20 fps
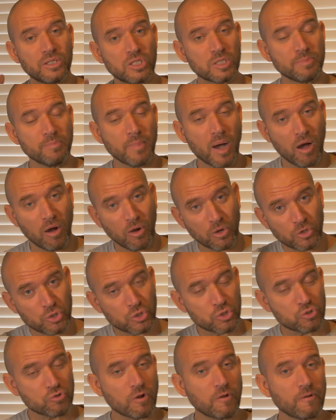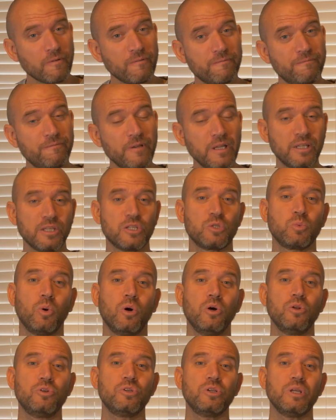smart stroke fitness
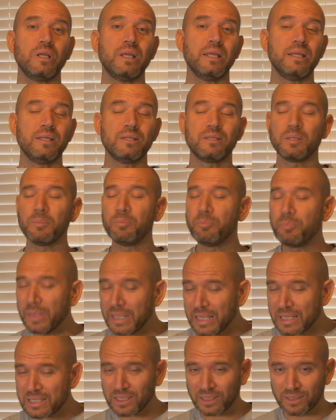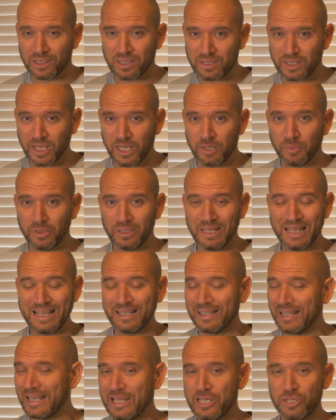watch is the biggest understatement
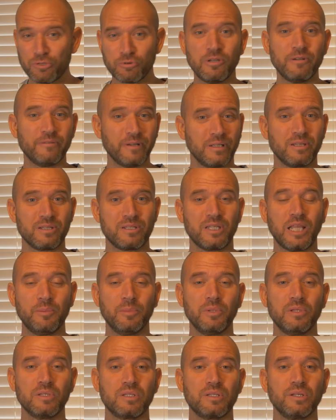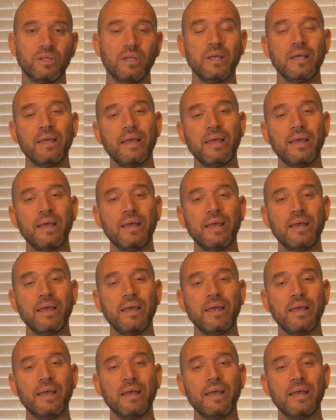in the history of understatements.